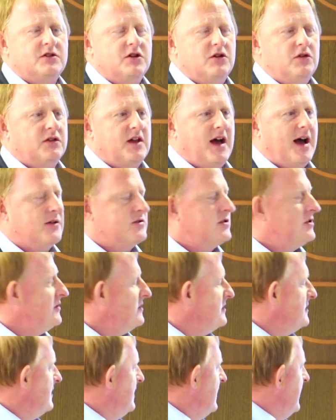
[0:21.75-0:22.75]

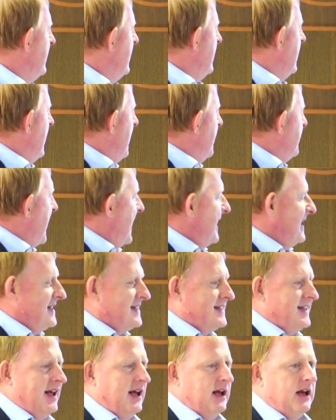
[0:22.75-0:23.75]

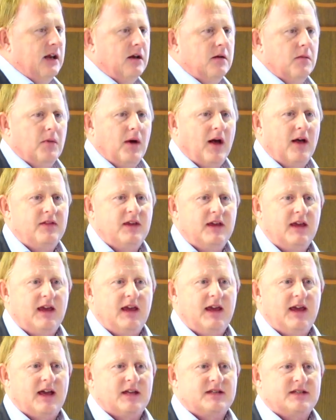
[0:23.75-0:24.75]
2018 by the
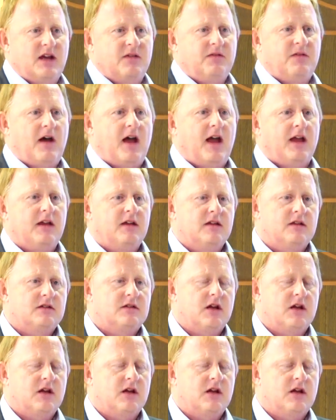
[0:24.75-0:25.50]
ESFA.